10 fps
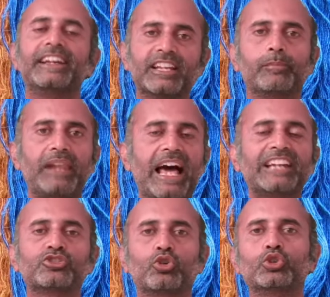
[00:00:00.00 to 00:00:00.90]
a
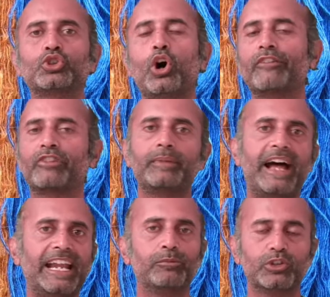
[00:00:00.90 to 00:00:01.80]
plant source or from the
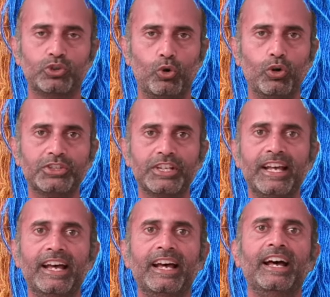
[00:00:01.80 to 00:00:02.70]
animal source,
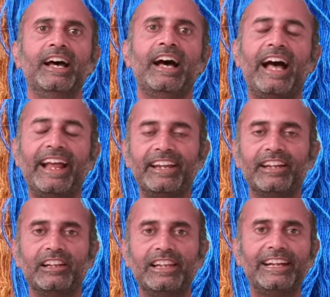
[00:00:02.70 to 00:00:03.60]

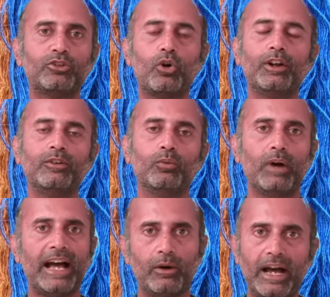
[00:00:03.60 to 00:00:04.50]
and later
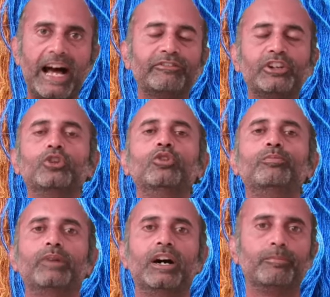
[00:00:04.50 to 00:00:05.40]
on after
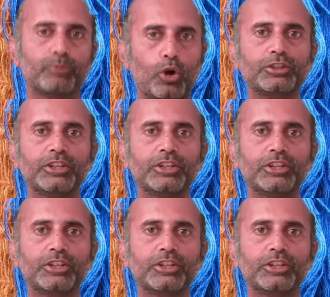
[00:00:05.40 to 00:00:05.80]
you process